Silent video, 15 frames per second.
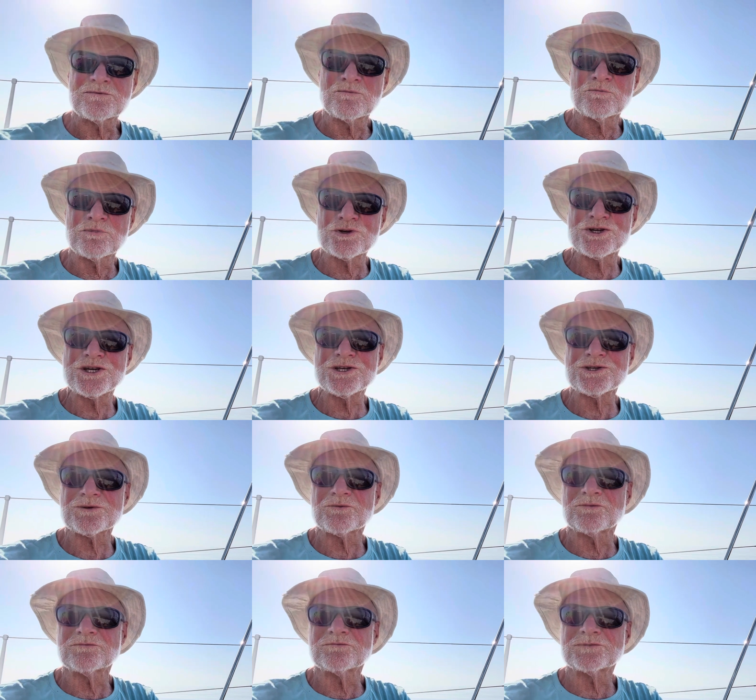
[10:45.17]
bushes
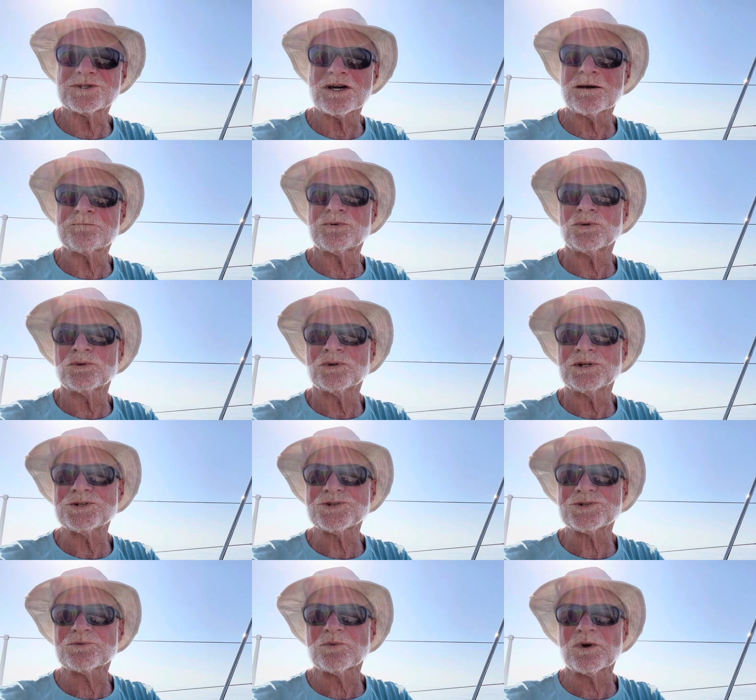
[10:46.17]
and
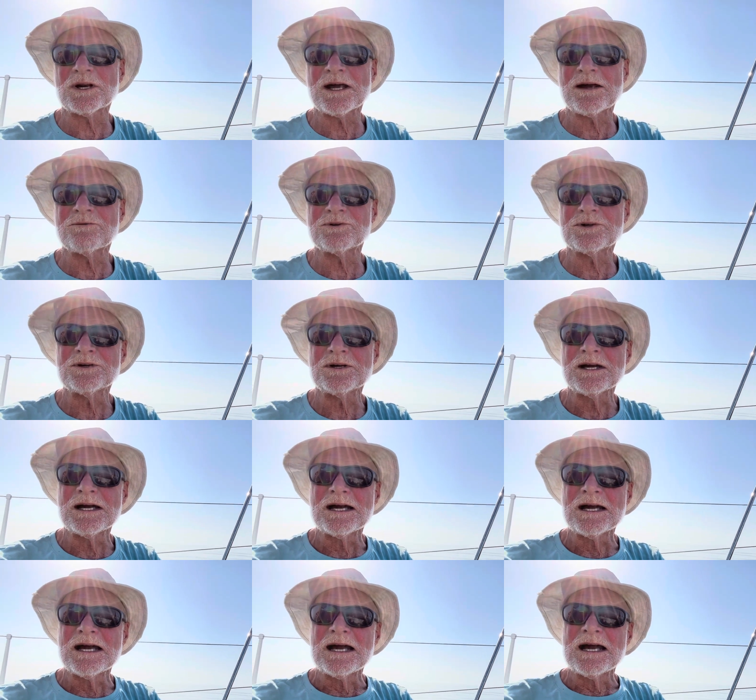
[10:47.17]
tarpaulins and what have you.
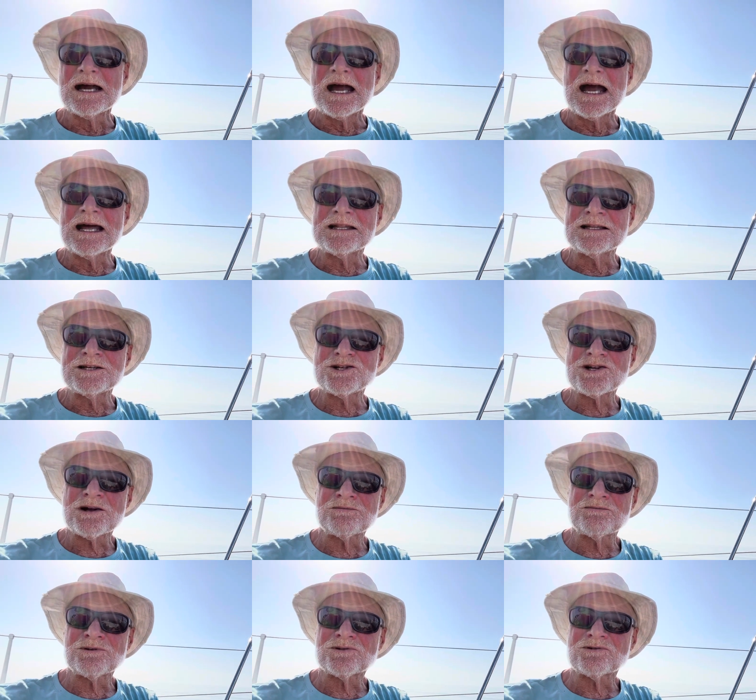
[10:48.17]
And they
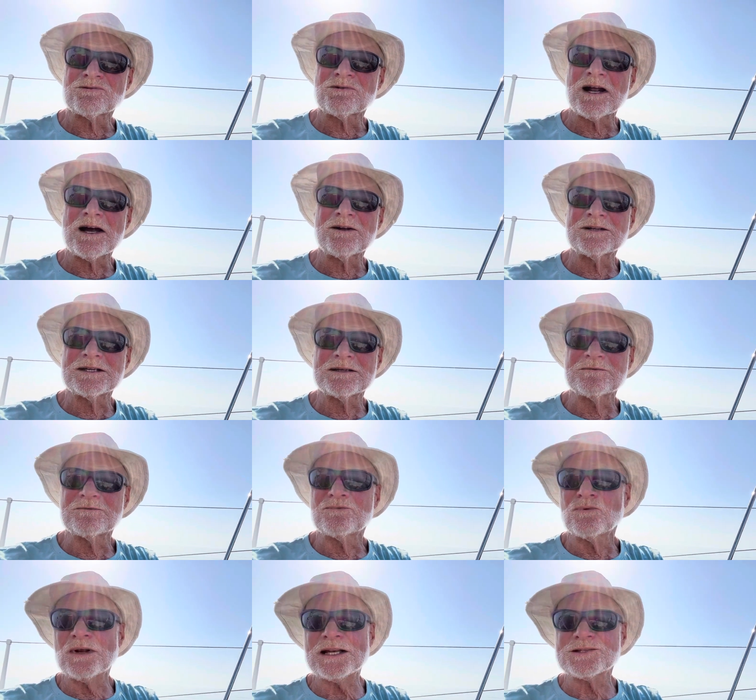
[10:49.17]
shuffled around in
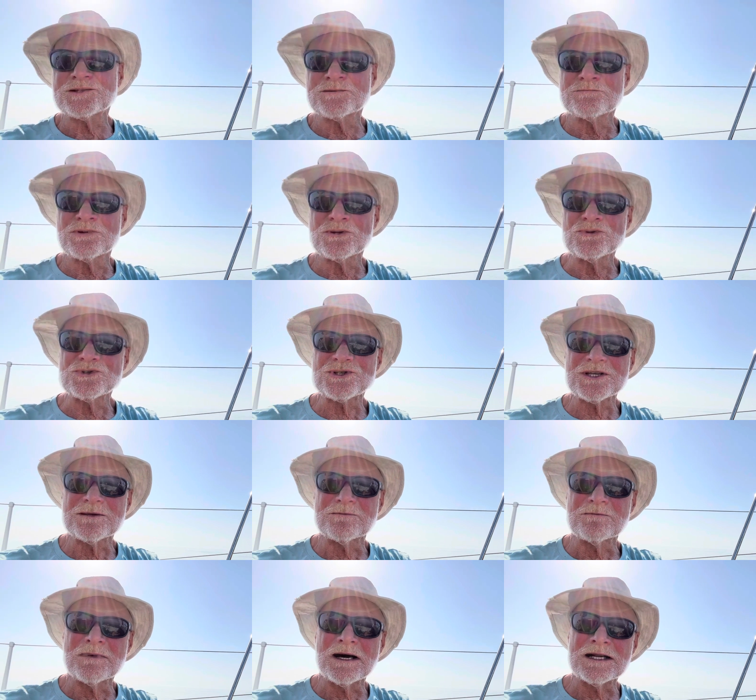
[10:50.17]
Wellington boots in
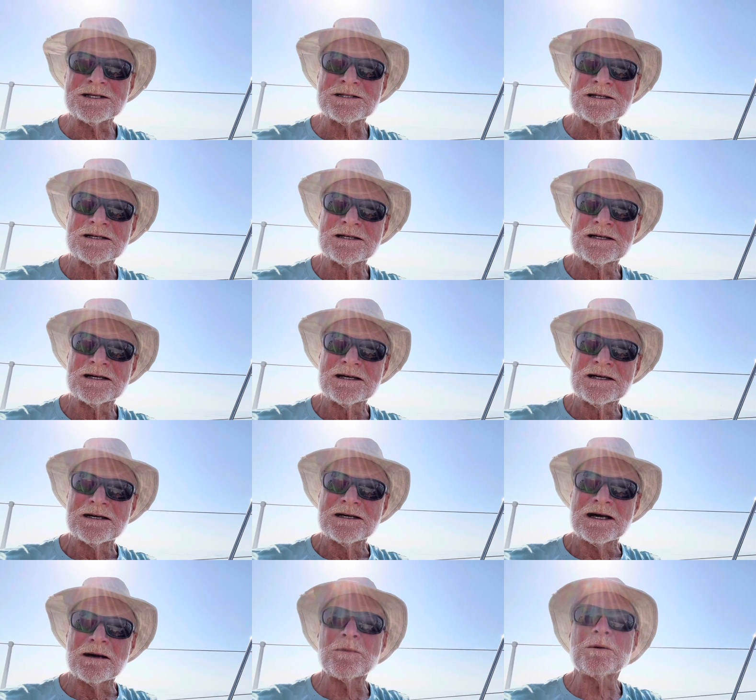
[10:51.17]
the mud.
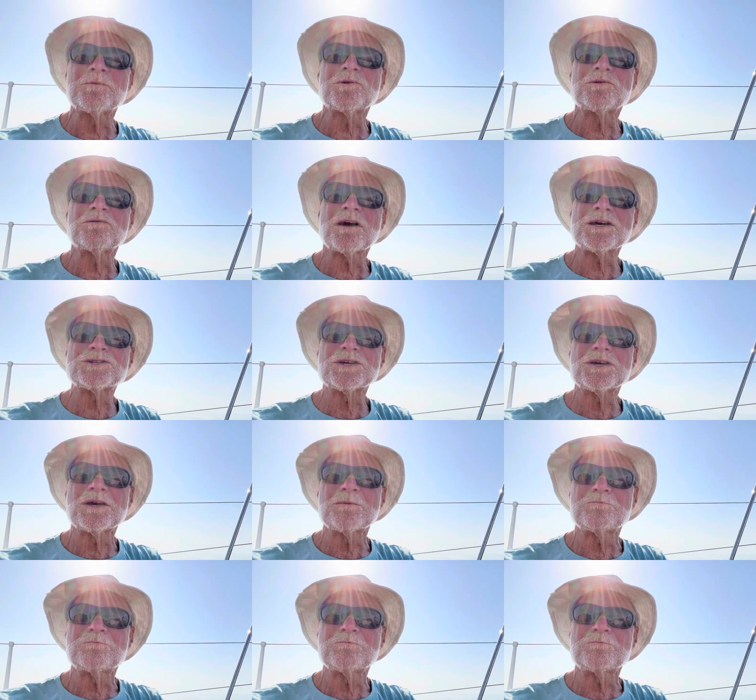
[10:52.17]
I remember writing,